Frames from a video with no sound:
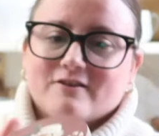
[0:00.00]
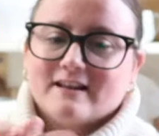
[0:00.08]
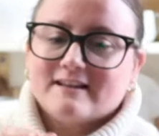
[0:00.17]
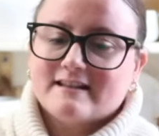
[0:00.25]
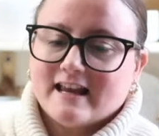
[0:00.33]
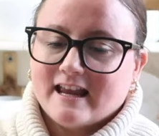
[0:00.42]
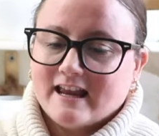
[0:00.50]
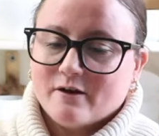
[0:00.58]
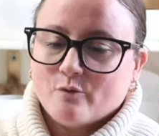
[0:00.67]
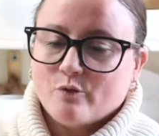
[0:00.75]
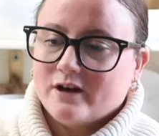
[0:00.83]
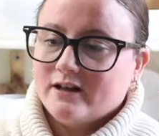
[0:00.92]
cute. It's
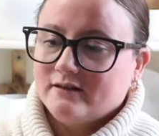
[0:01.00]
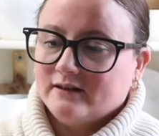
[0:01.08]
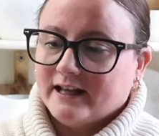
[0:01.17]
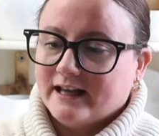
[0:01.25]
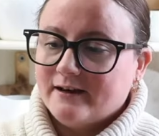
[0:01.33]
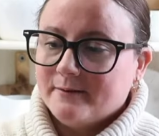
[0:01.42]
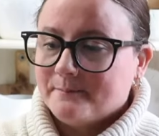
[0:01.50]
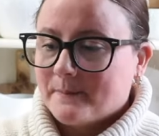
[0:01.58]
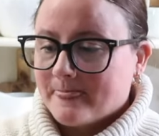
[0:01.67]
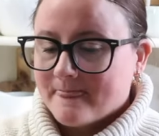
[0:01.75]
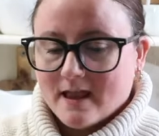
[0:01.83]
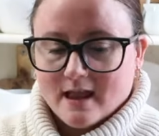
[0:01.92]
a wooden lid
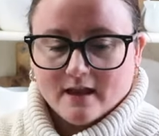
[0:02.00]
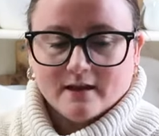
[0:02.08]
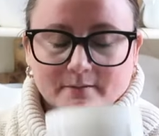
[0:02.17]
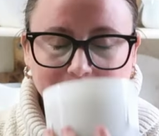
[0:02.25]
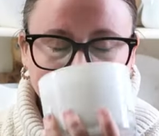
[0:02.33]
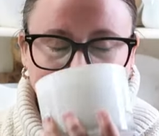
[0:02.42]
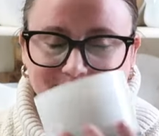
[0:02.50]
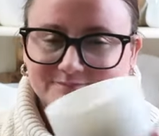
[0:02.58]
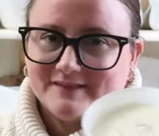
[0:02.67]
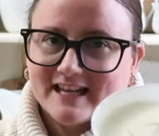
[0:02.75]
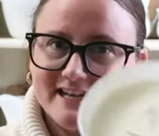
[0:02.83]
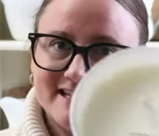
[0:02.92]

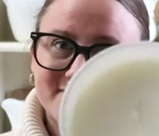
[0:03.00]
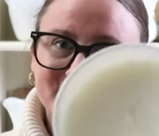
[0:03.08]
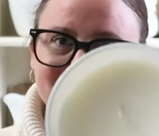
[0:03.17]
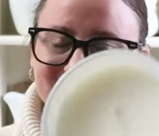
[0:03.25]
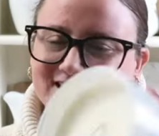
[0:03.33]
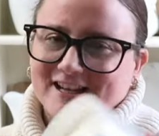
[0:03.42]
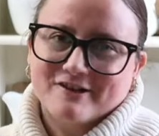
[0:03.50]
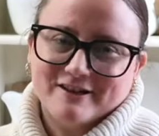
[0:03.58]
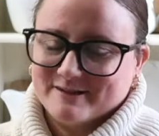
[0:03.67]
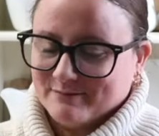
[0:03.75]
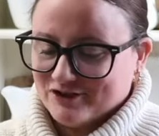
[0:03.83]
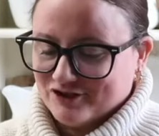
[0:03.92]
and it smells like
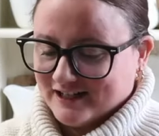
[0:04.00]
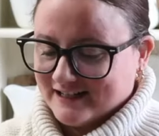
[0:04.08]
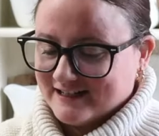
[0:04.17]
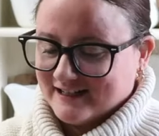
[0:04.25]
Christmas trees.